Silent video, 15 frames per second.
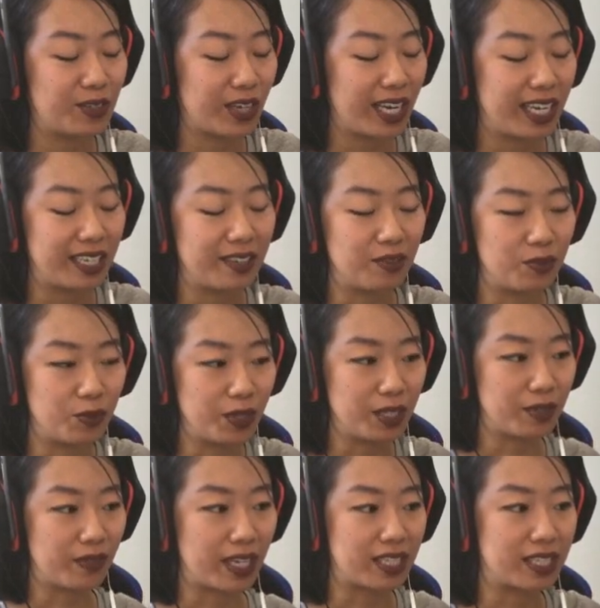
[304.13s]
you try it
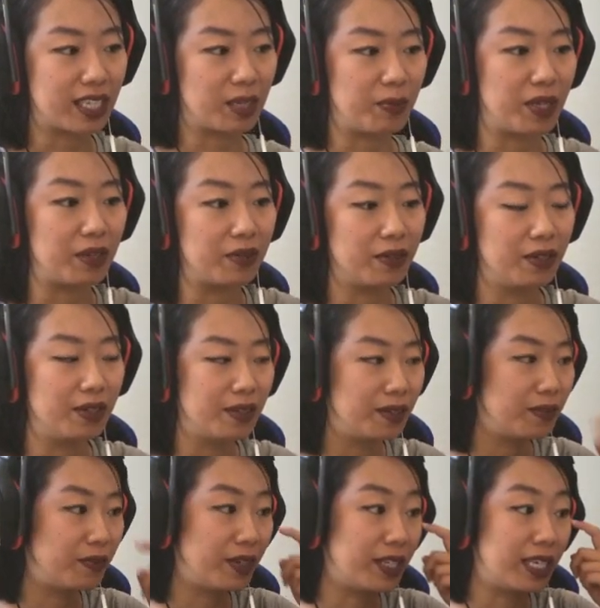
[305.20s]
really fast, it's gonna be
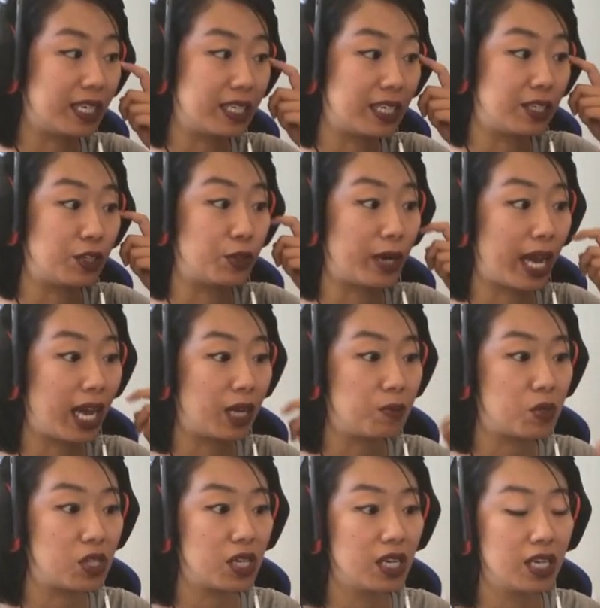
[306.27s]
feeling it in your
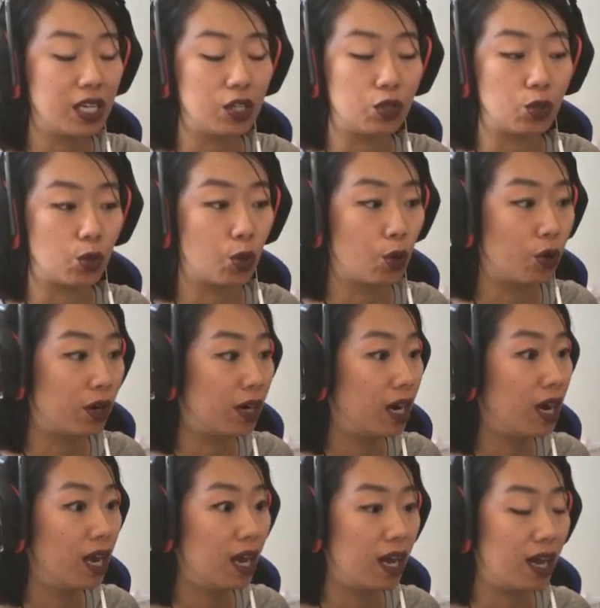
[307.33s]
abs, in your core.
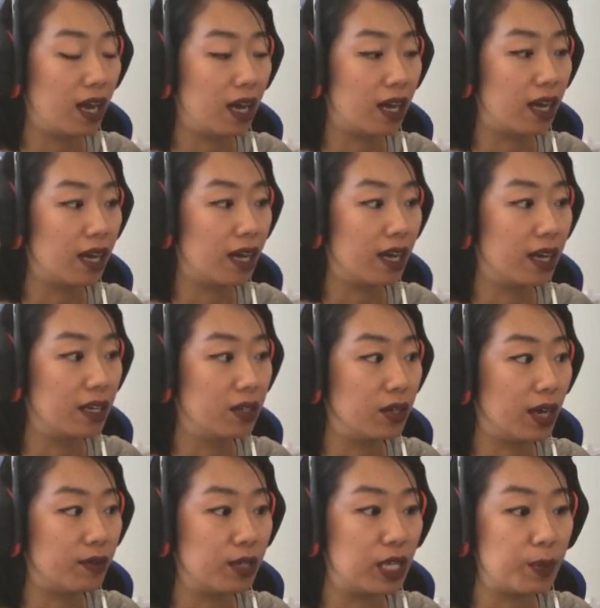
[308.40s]

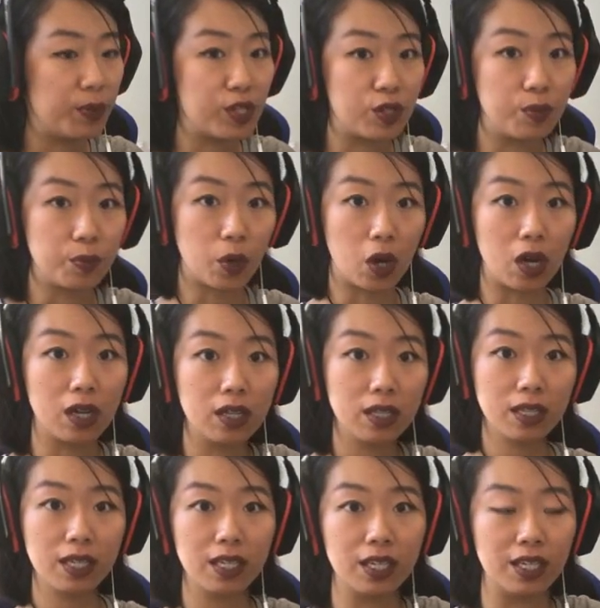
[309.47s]
You have to keep it
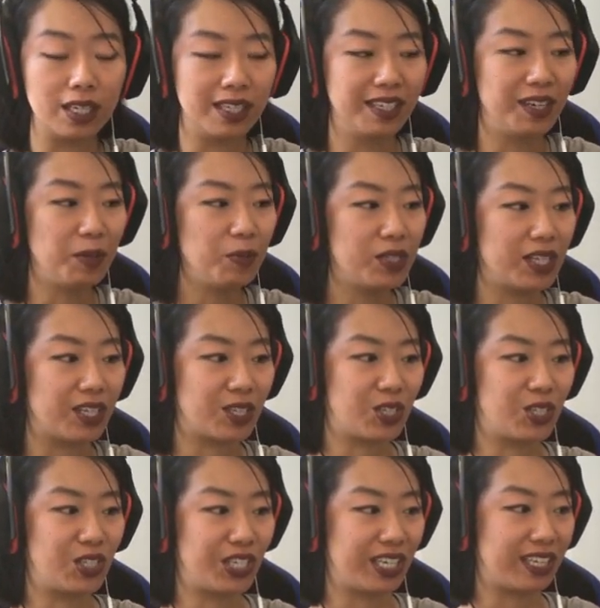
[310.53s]
small, almost like a
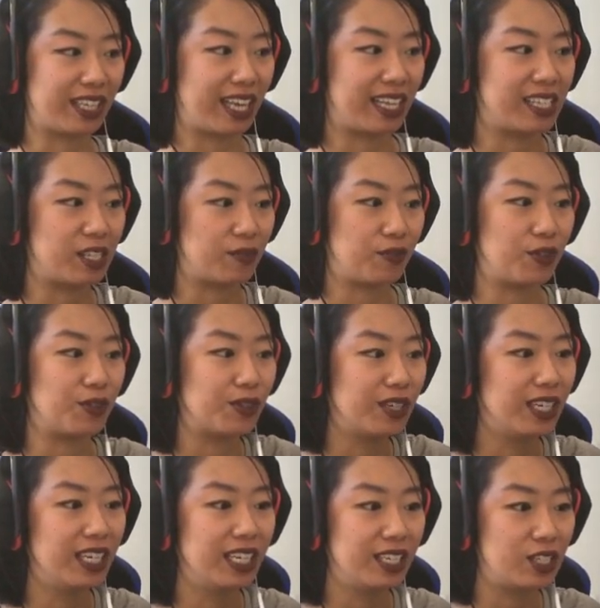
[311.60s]
chicken dance if you
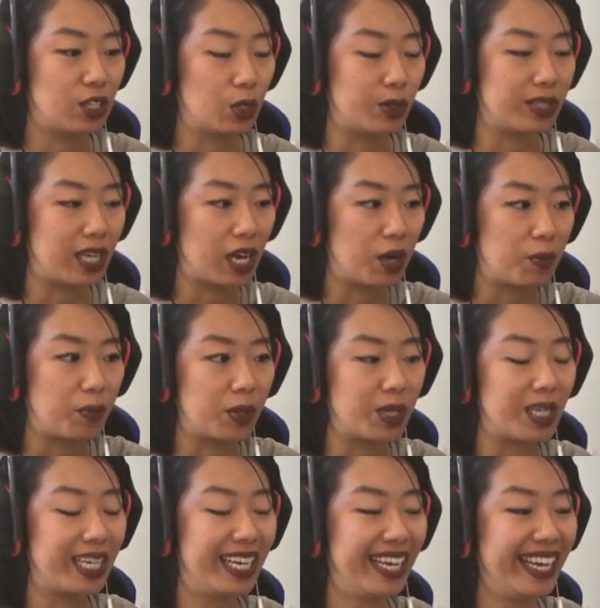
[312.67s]
slow it down.
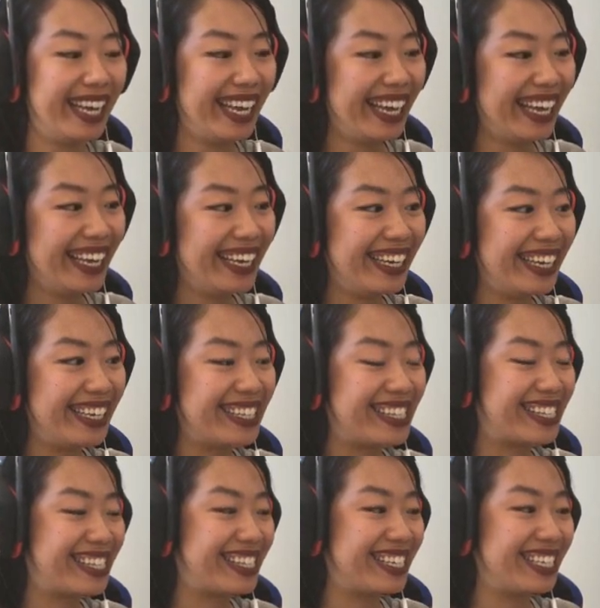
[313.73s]
But
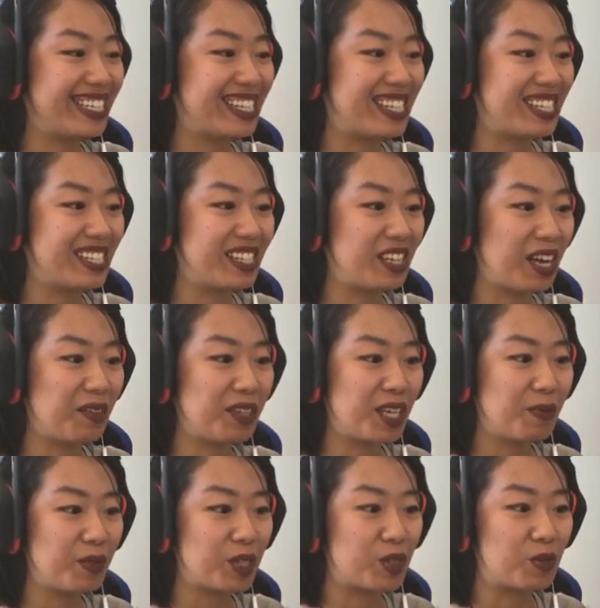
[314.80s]
it's you have to
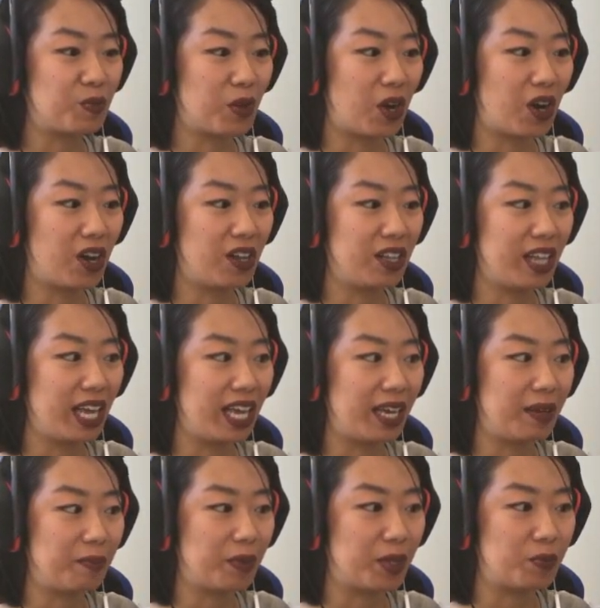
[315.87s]
keep it small
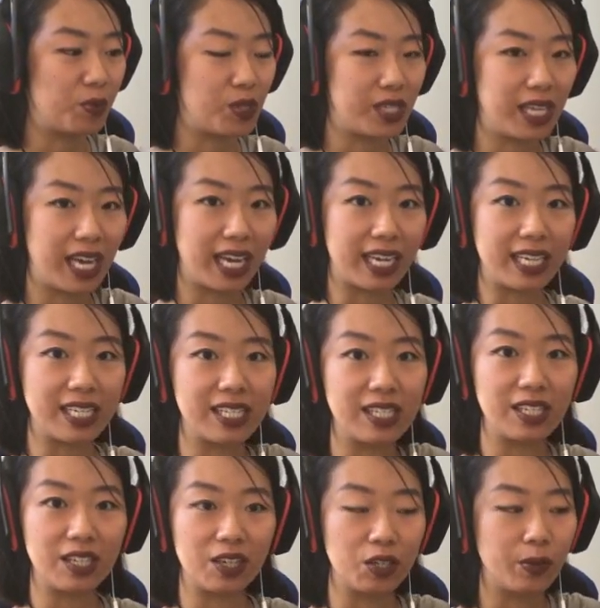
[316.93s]
but precise.
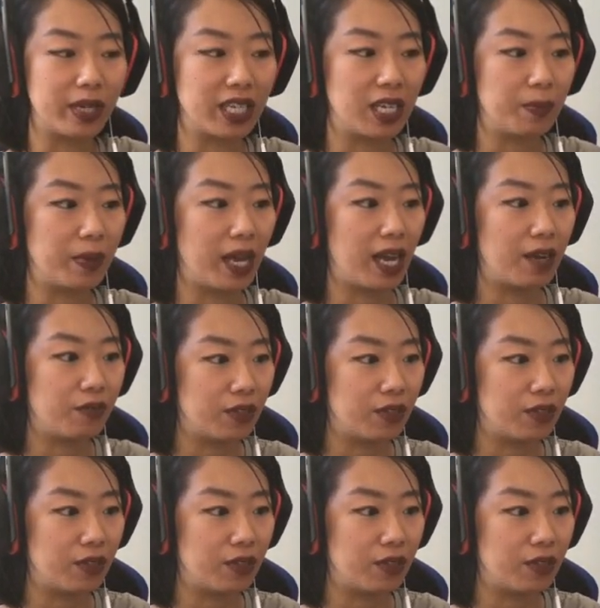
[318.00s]
You know, you want to keep